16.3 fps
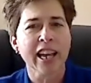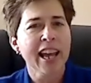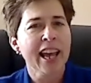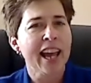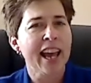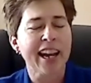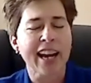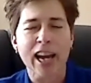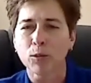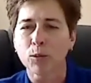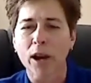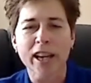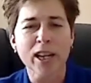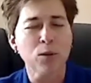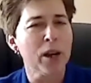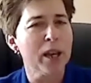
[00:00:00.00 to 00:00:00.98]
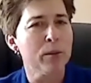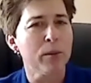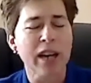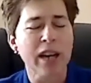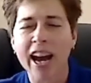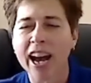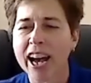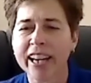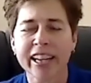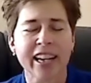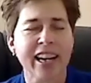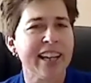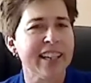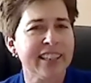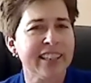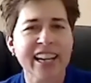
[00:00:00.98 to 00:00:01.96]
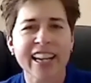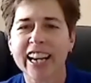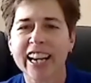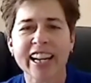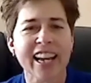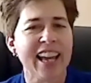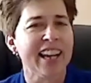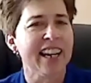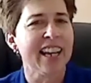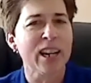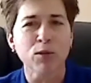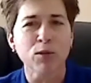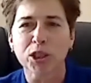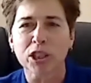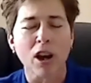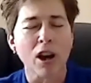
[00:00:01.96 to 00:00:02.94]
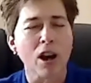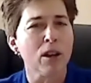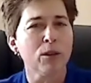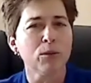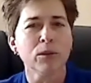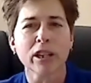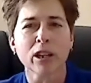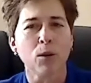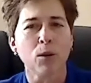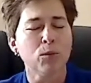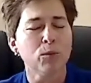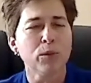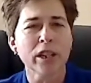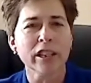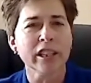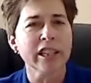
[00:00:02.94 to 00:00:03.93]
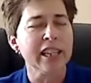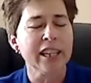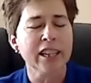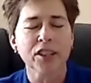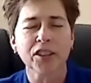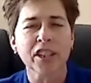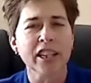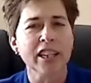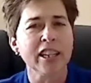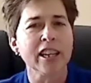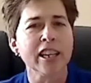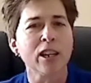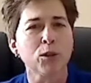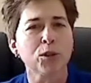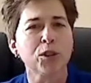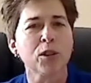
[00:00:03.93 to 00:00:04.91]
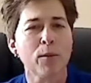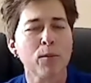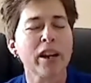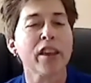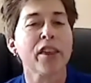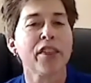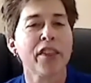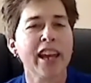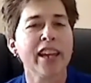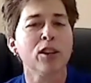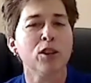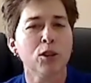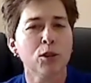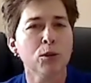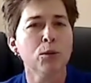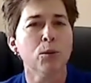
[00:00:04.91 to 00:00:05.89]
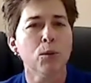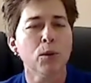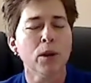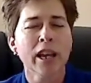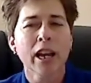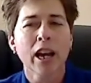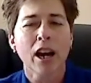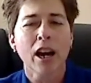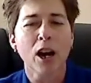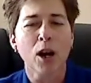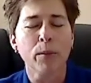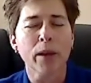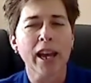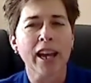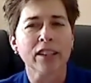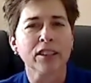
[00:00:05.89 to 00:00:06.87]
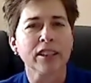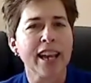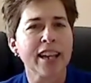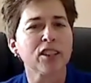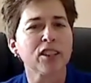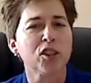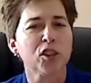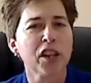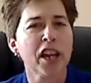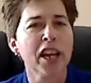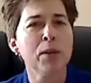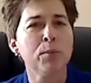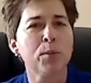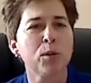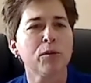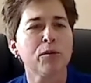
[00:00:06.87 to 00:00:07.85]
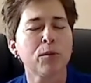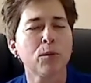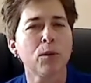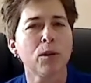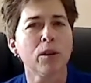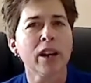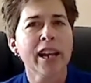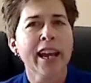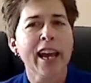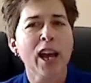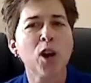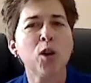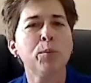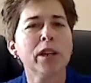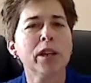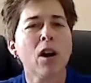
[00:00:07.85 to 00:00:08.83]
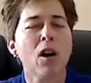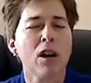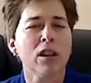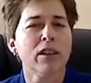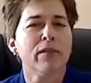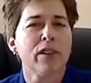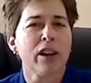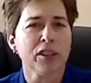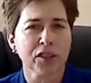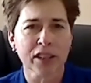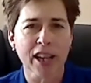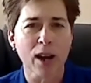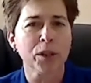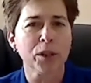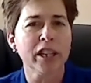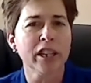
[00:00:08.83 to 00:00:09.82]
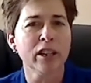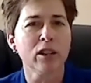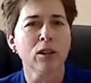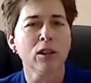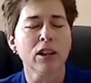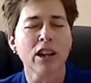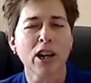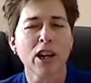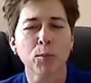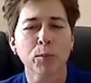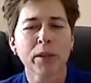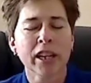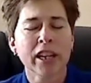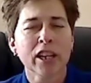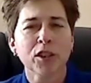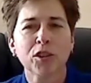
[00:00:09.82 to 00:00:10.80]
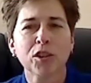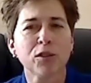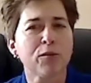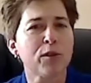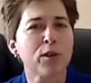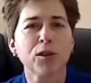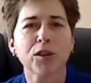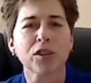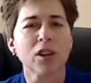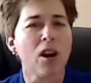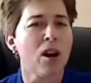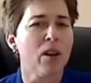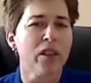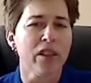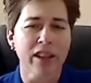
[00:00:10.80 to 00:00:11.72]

And I right away went on and I did it, and it was all, really easy, so I want to thank you as a chamber for helping all of us out here traverse all